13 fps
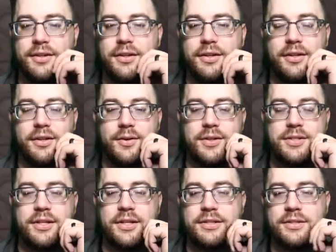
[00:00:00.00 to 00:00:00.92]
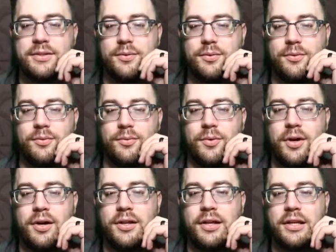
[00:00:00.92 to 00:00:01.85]
Question is, what
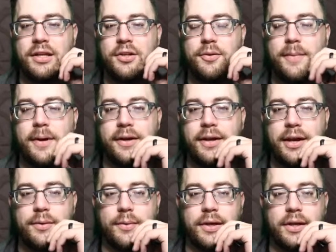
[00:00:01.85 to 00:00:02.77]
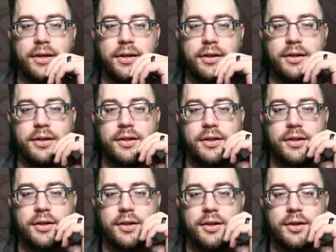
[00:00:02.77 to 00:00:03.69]
are they going to do about Gadwick?
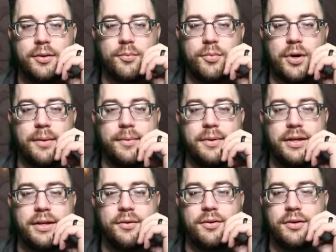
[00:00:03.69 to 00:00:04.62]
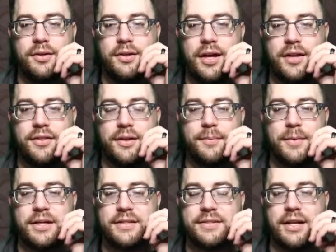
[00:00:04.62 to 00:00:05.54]
Probably nothing
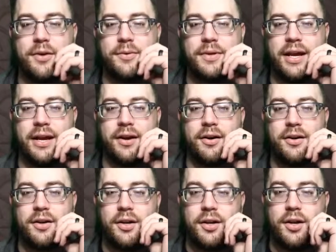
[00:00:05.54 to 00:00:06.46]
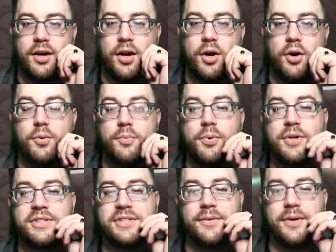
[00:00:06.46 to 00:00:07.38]
because they don't care. Oh,
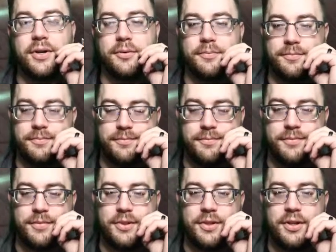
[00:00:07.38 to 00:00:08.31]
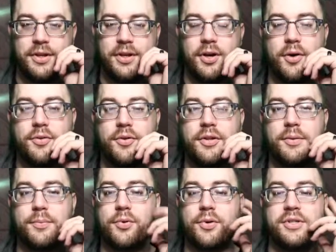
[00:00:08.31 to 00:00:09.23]
Prison Realm. Oh, they're on the
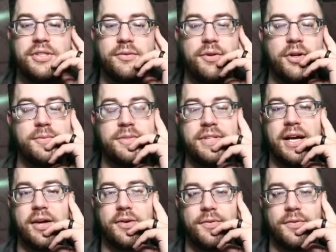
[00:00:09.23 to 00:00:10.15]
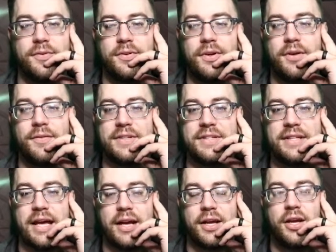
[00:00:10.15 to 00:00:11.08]
Prison Realm style of this
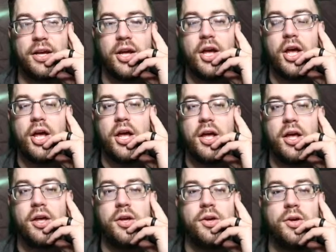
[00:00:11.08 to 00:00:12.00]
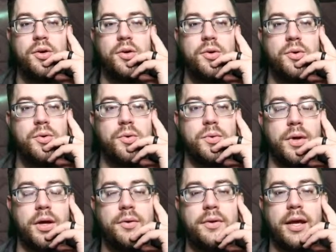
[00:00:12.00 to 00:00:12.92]
deck. Oh,
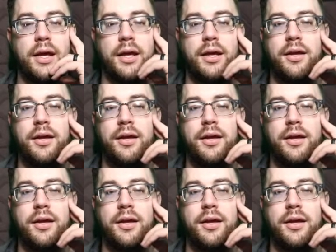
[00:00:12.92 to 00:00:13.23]
okay.